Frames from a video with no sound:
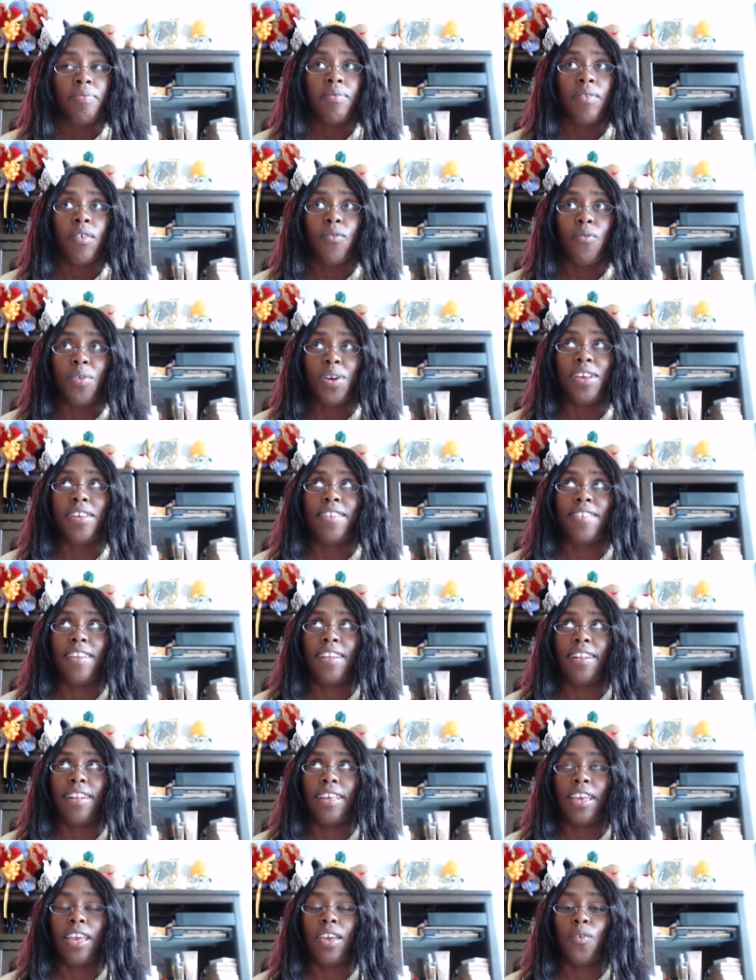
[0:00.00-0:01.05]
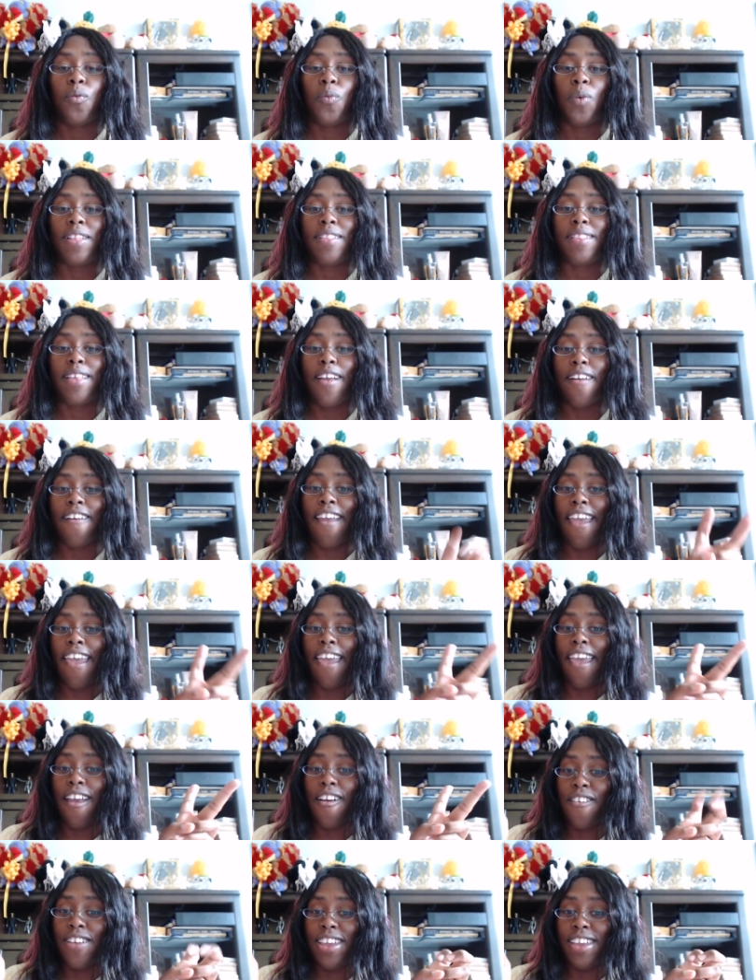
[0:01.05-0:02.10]
recently with their
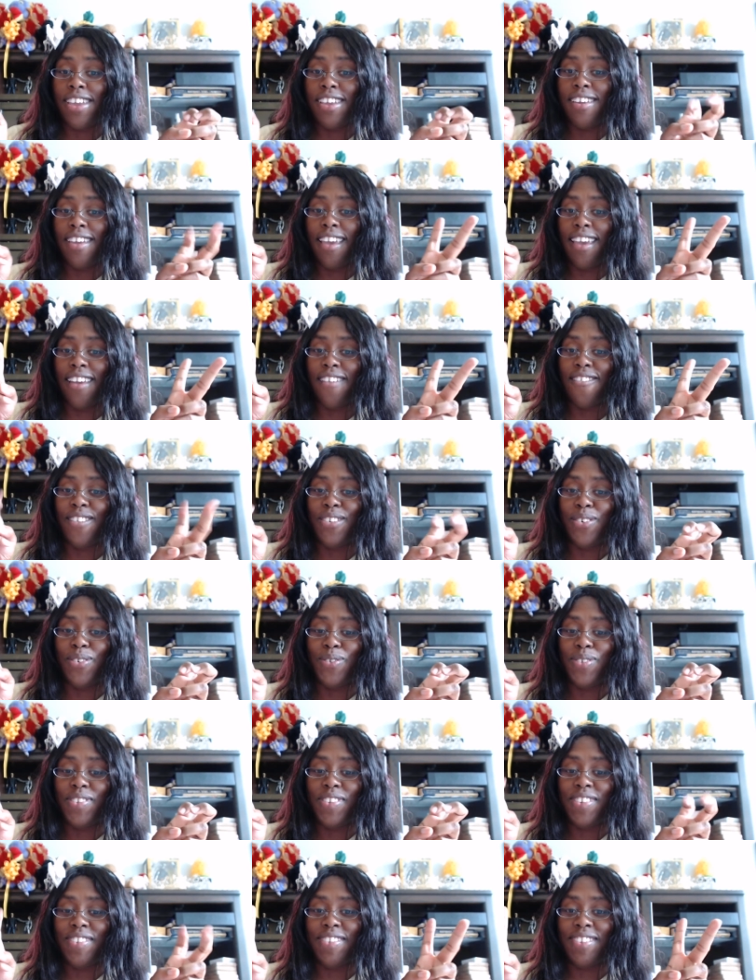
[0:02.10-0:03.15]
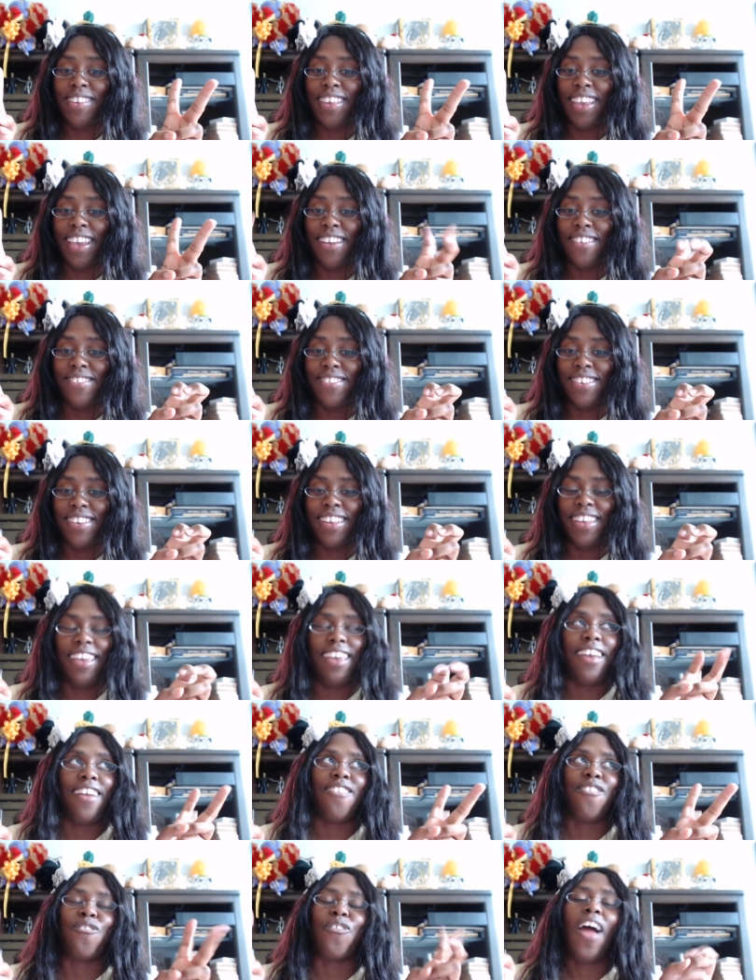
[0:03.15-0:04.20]
airy eros
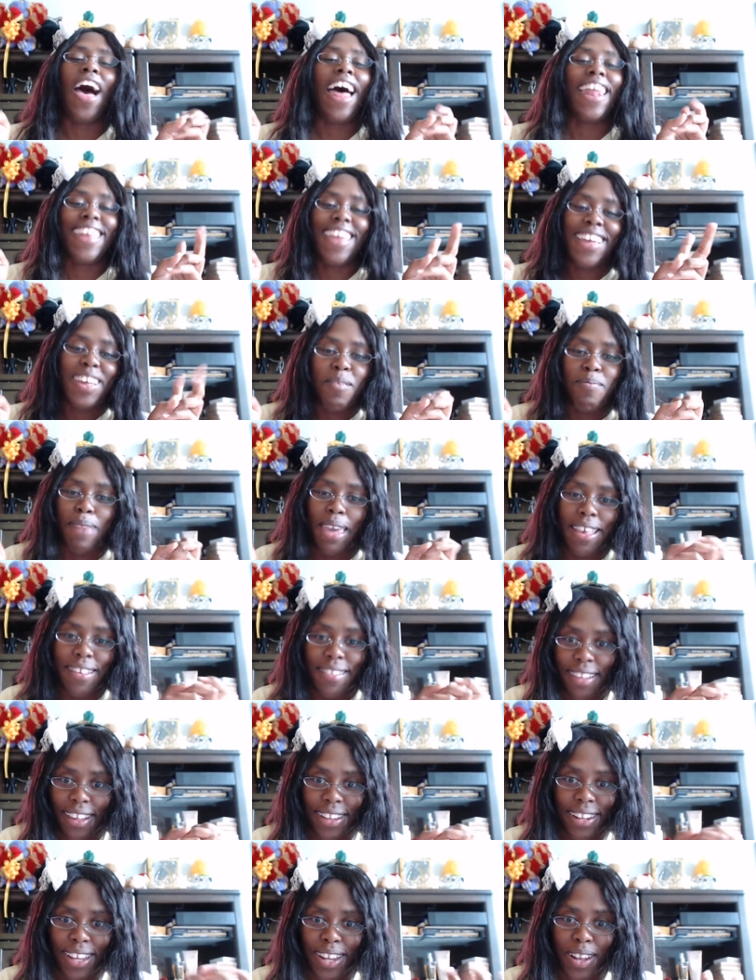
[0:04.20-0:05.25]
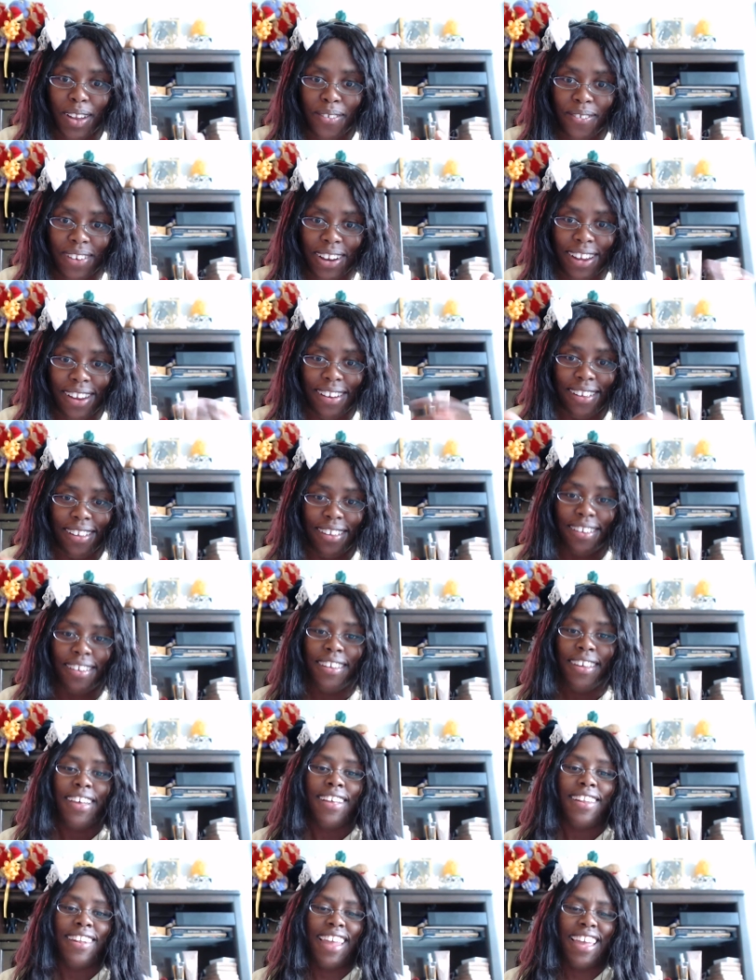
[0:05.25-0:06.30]
erotic basically lolita
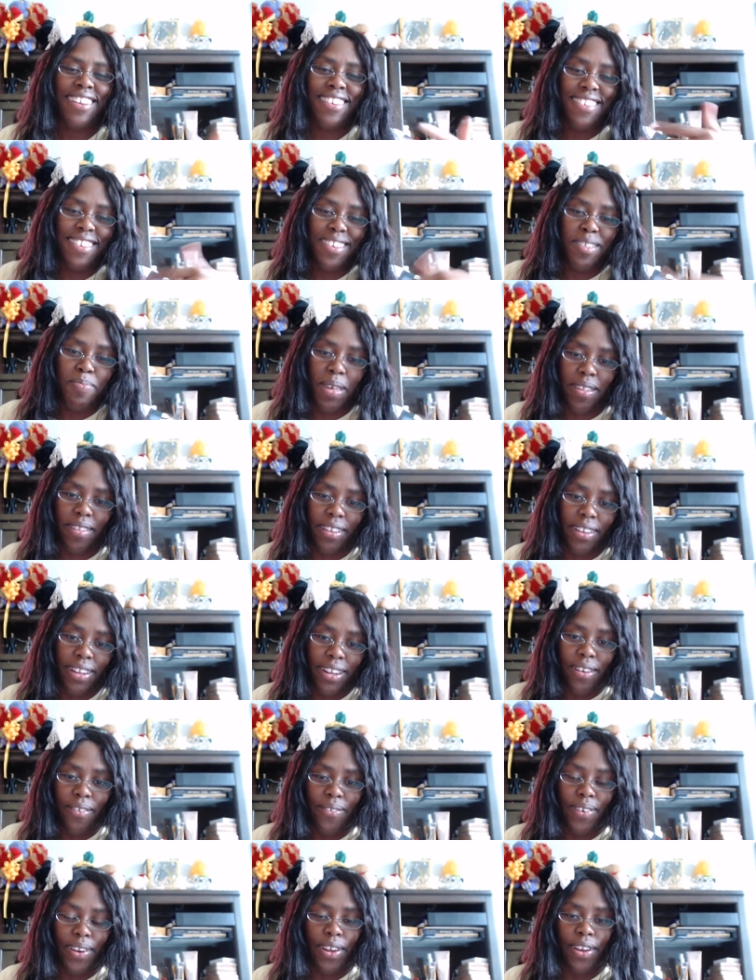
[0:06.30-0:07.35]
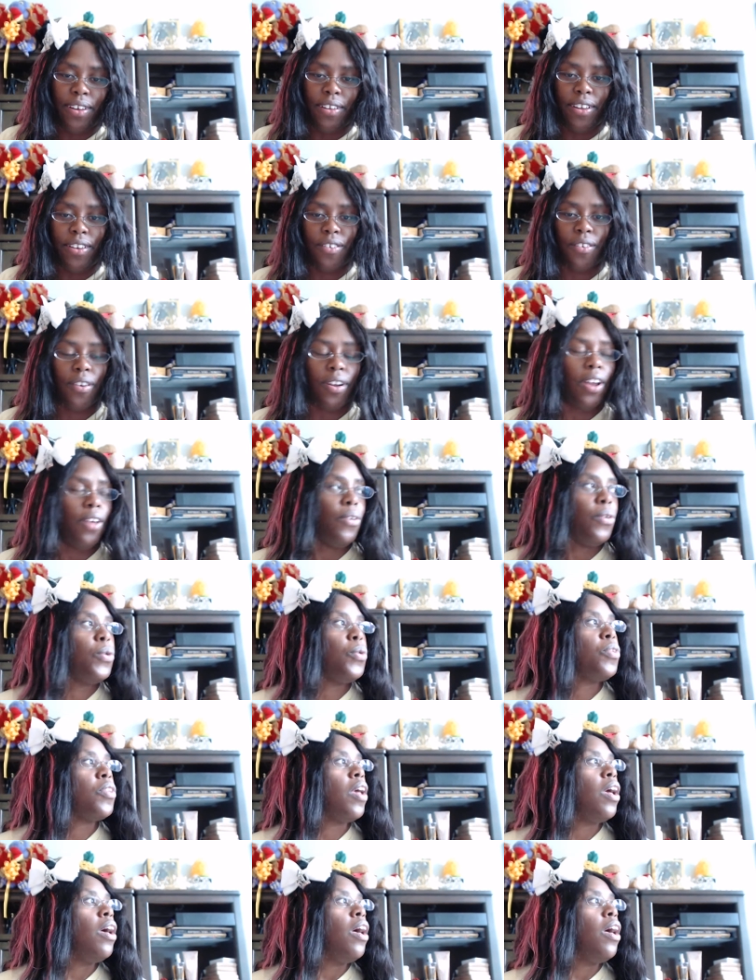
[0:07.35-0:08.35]
like it's just basically lolita underclothes